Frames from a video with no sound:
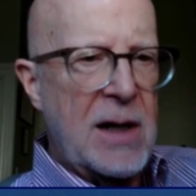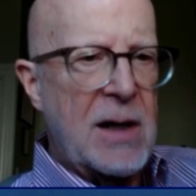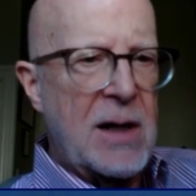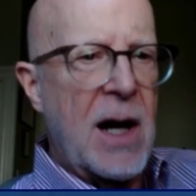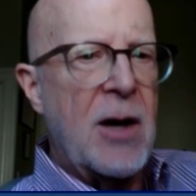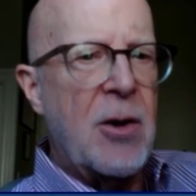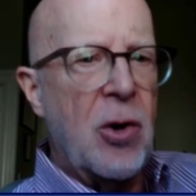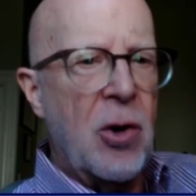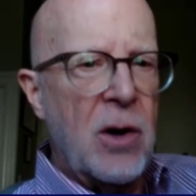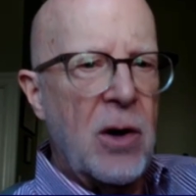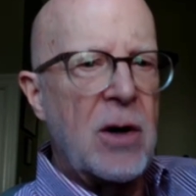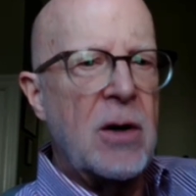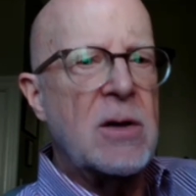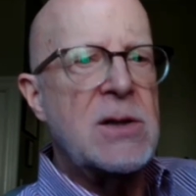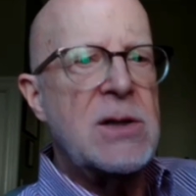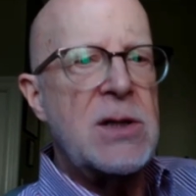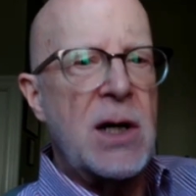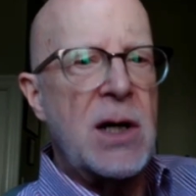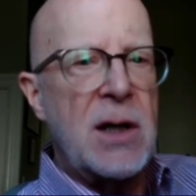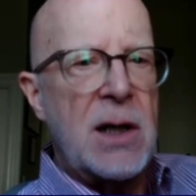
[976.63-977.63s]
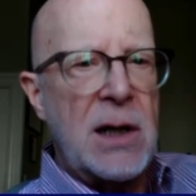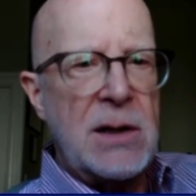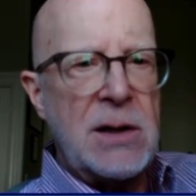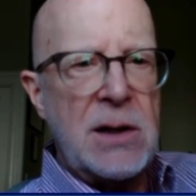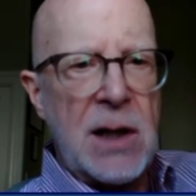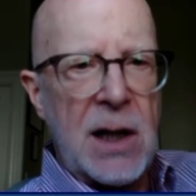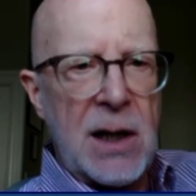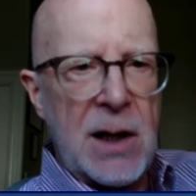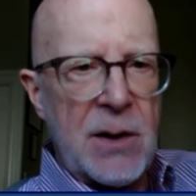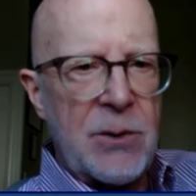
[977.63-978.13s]
I earlier it said
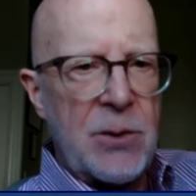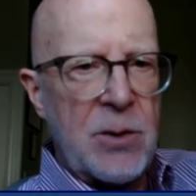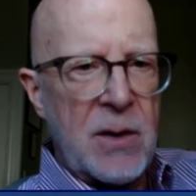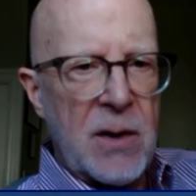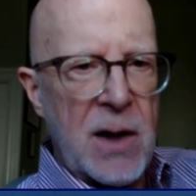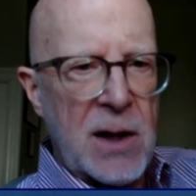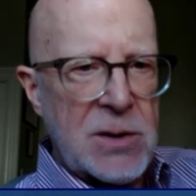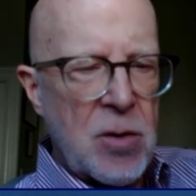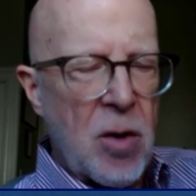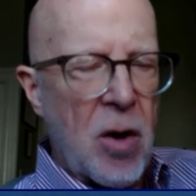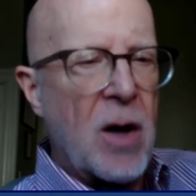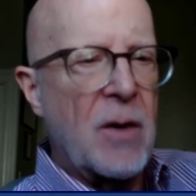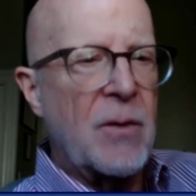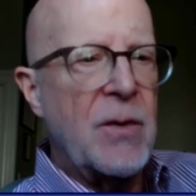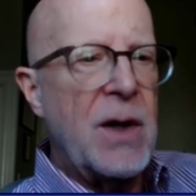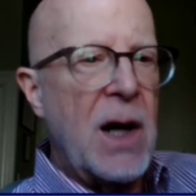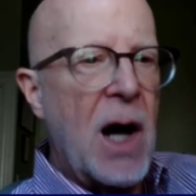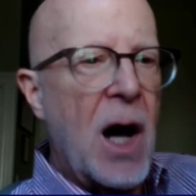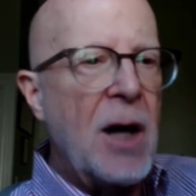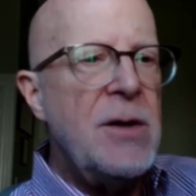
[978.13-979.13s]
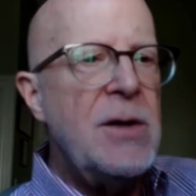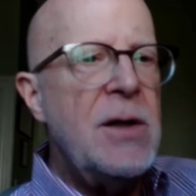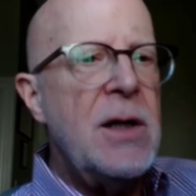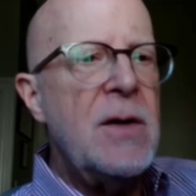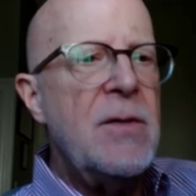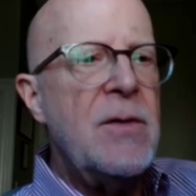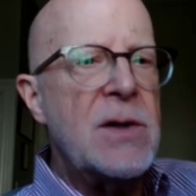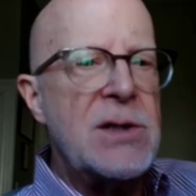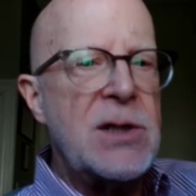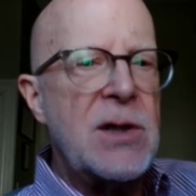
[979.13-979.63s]
1883. That's wrong. They
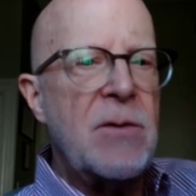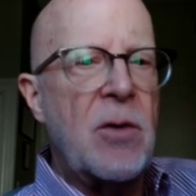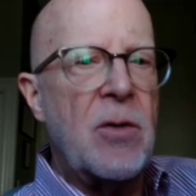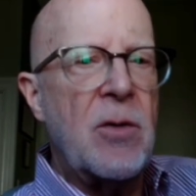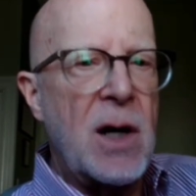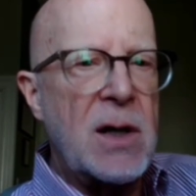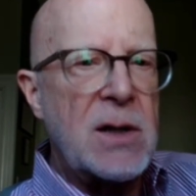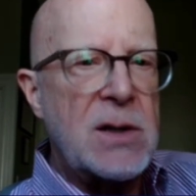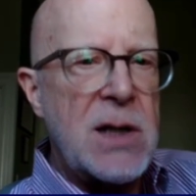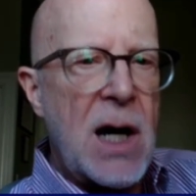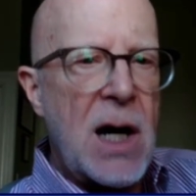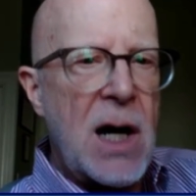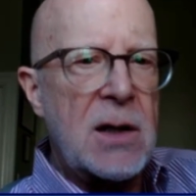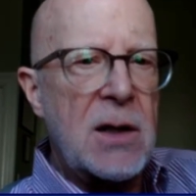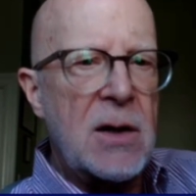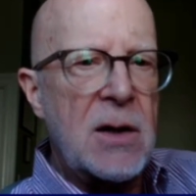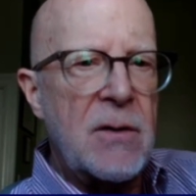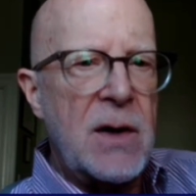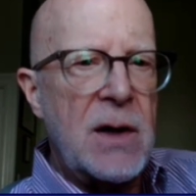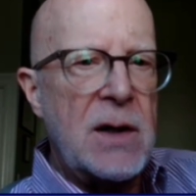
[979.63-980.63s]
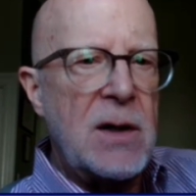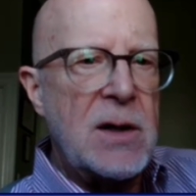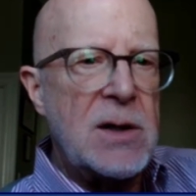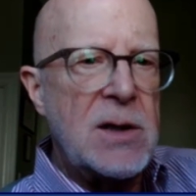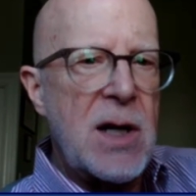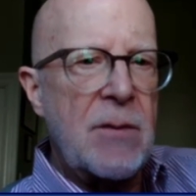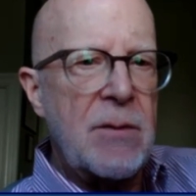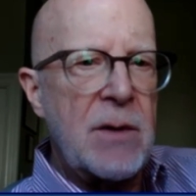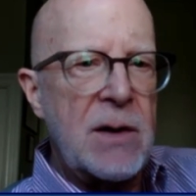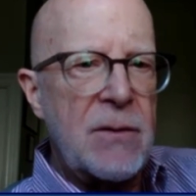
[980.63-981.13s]
undid the Civil Rights Act of
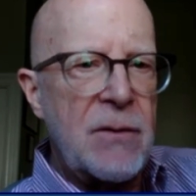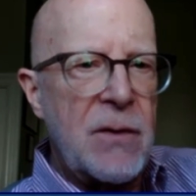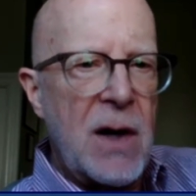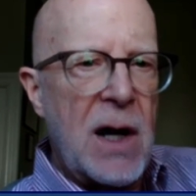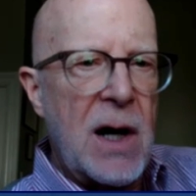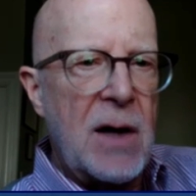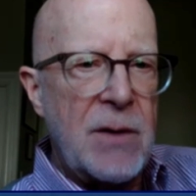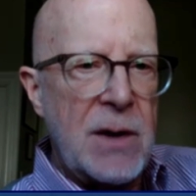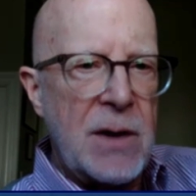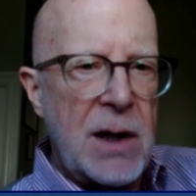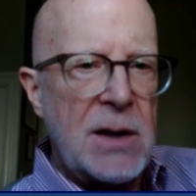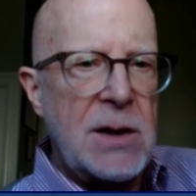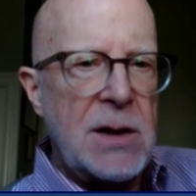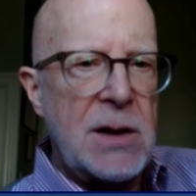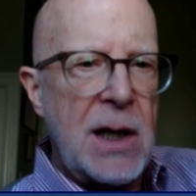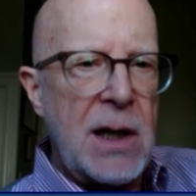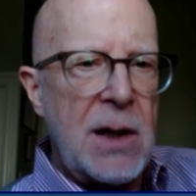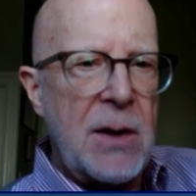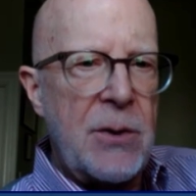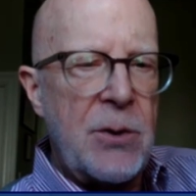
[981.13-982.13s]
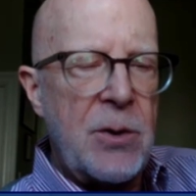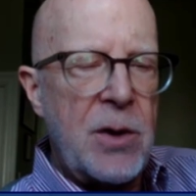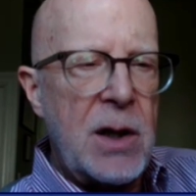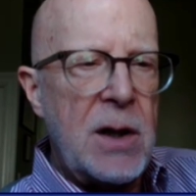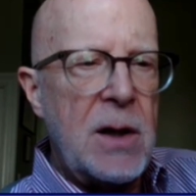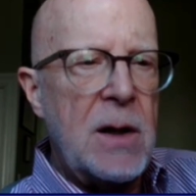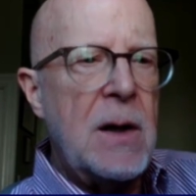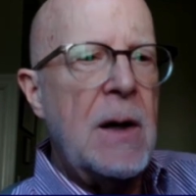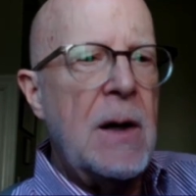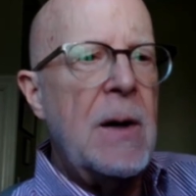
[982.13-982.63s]
1875 and
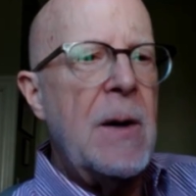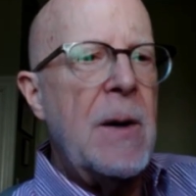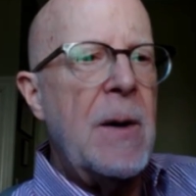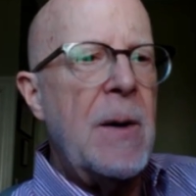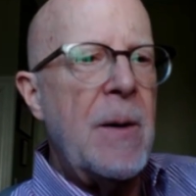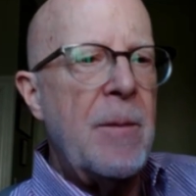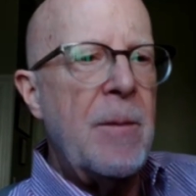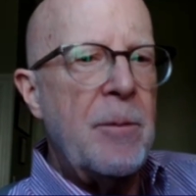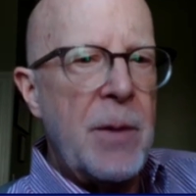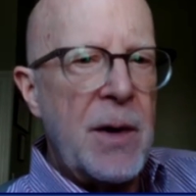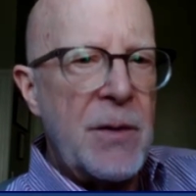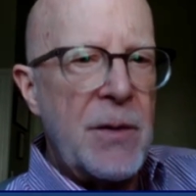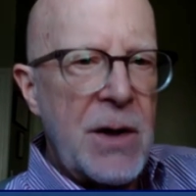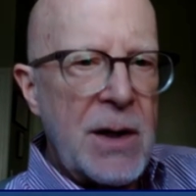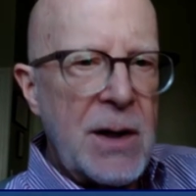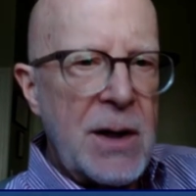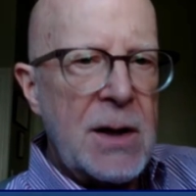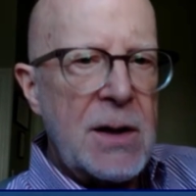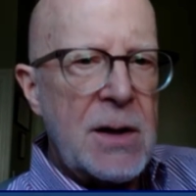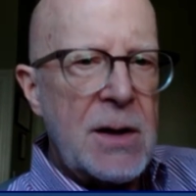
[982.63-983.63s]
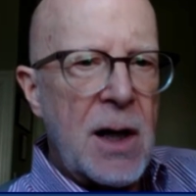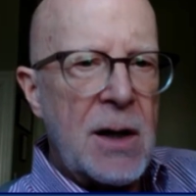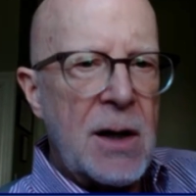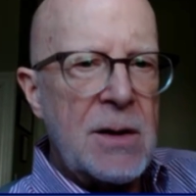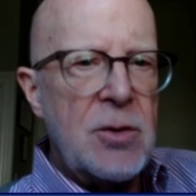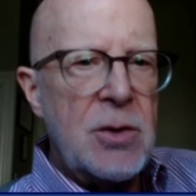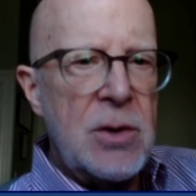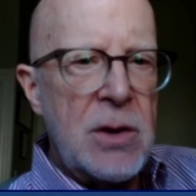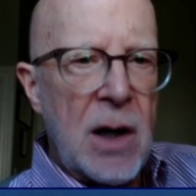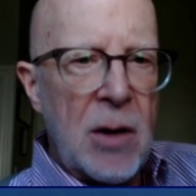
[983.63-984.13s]
1883, but they didn't
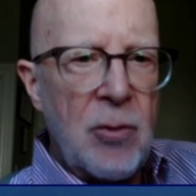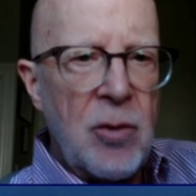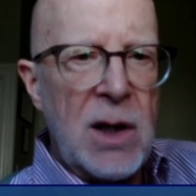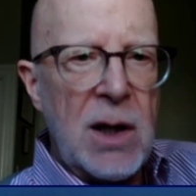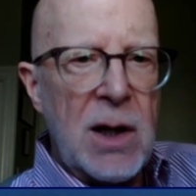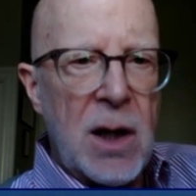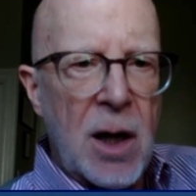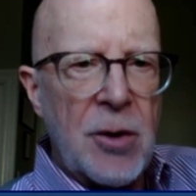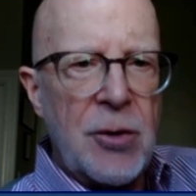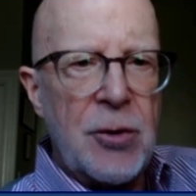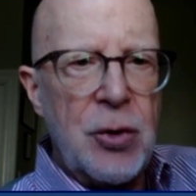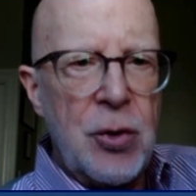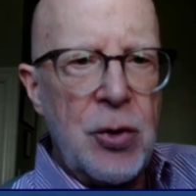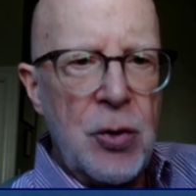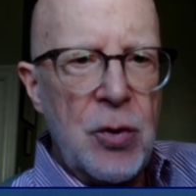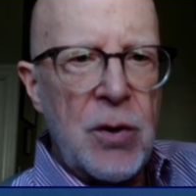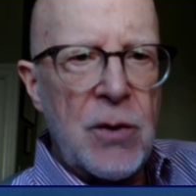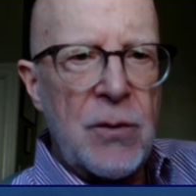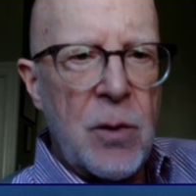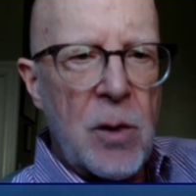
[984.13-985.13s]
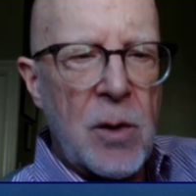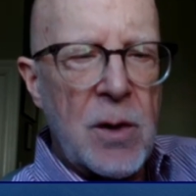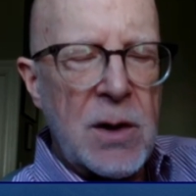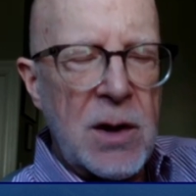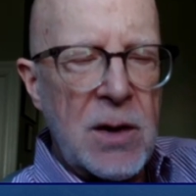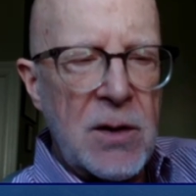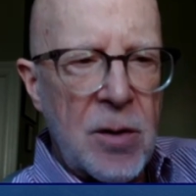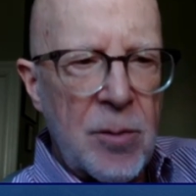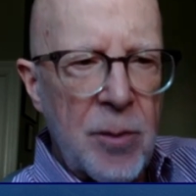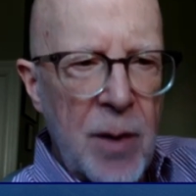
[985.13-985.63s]
un, really undo the
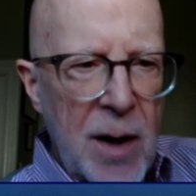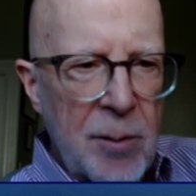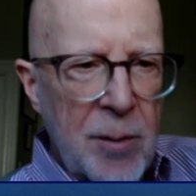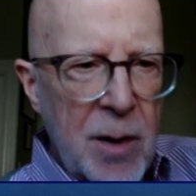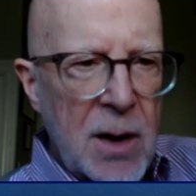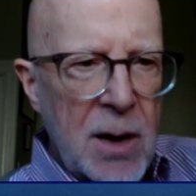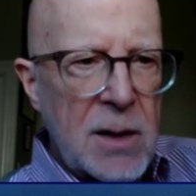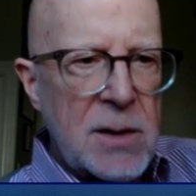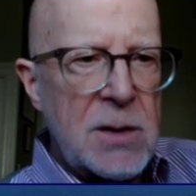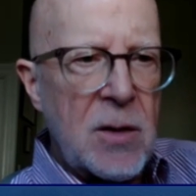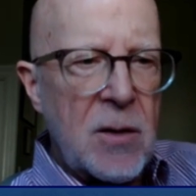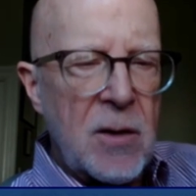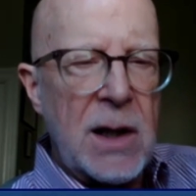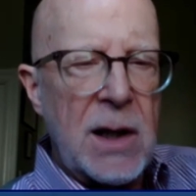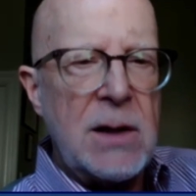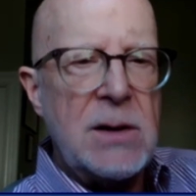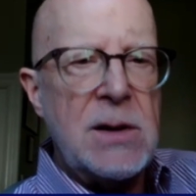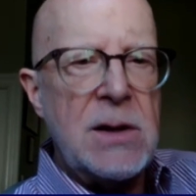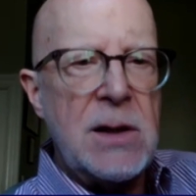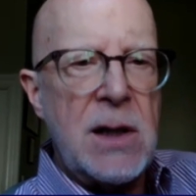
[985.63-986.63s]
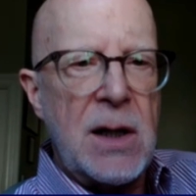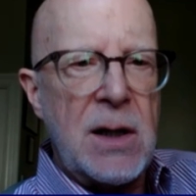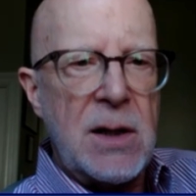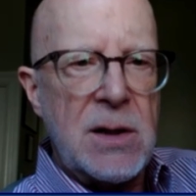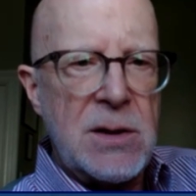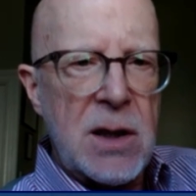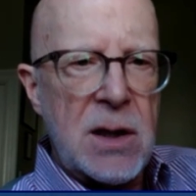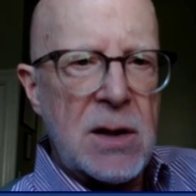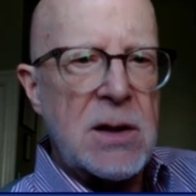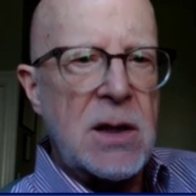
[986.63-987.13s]
14th Amendment until
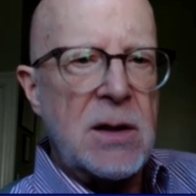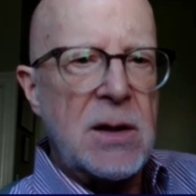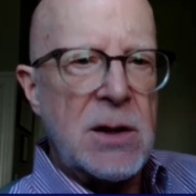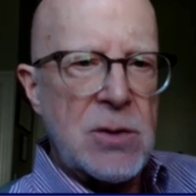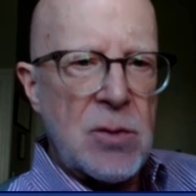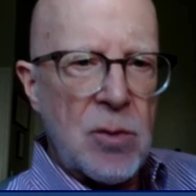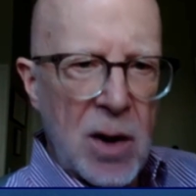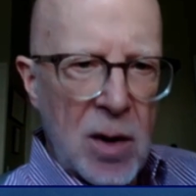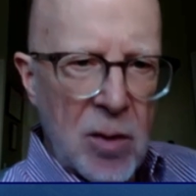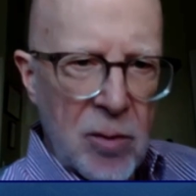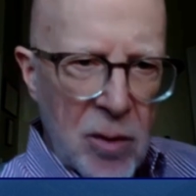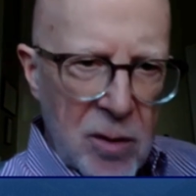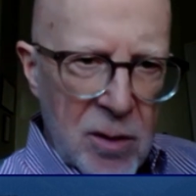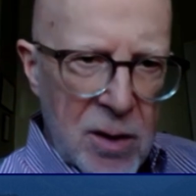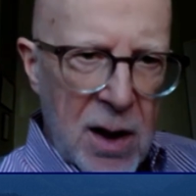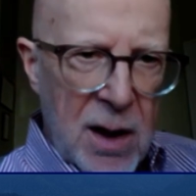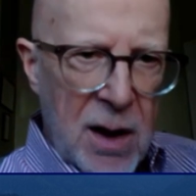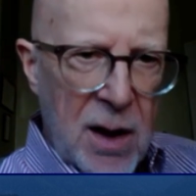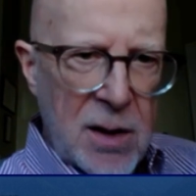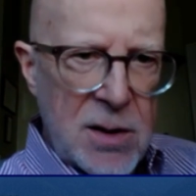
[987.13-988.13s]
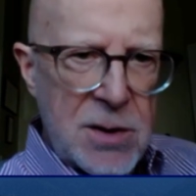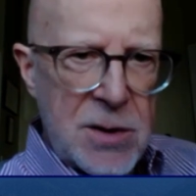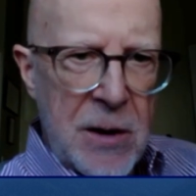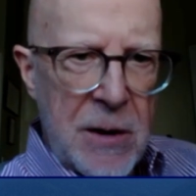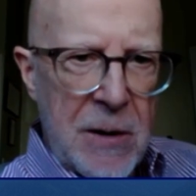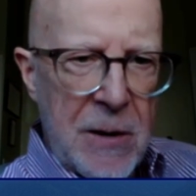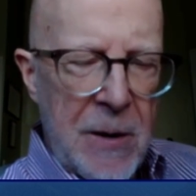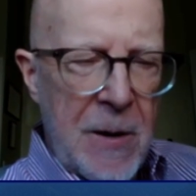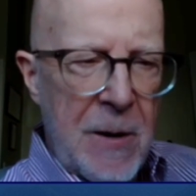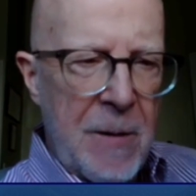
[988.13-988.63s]
1886 in this railroad
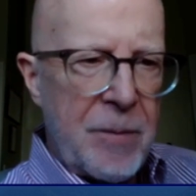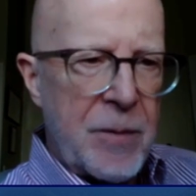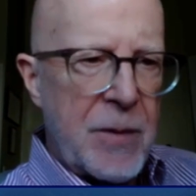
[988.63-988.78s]
case.